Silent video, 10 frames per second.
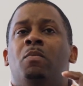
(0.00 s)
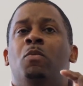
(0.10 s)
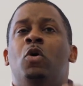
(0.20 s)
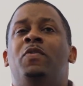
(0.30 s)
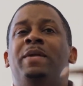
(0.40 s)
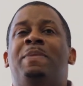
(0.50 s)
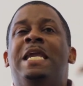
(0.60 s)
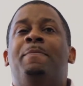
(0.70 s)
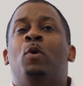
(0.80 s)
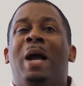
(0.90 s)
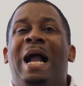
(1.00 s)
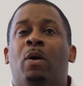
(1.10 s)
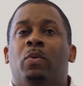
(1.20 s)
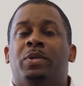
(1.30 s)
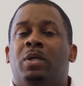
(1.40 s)
Moving people
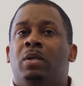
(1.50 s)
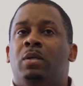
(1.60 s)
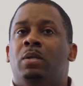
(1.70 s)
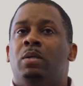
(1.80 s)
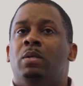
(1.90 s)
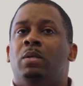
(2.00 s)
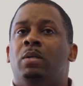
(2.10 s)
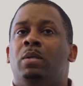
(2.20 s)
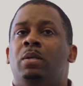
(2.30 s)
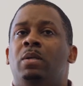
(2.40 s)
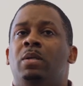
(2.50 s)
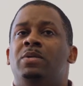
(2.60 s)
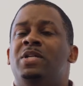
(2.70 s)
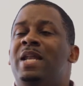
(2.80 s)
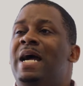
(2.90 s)
out,
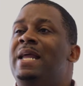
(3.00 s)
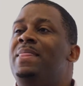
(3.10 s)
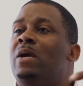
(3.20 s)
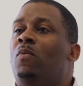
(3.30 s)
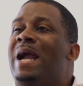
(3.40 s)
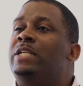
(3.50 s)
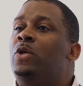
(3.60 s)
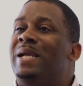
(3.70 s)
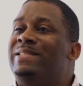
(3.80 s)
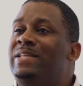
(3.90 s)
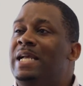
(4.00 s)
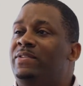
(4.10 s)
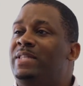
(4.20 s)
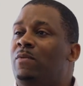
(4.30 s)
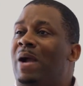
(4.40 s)
denying their right to
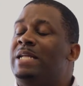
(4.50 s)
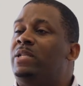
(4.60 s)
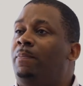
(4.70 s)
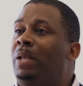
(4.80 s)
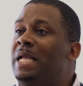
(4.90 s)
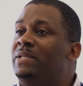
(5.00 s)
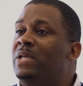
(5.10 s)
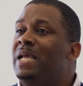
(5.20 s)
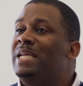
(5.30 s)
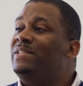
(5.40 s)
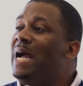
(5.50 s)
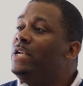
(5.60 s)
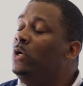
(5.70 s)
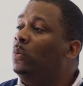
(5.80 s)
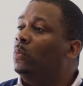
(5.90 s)
exist, their right to place, is not
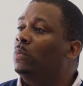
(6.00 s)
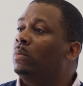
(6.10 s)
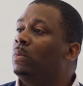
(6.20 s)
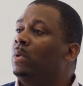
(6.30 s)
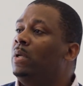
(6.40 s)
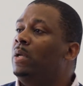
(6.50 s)
new.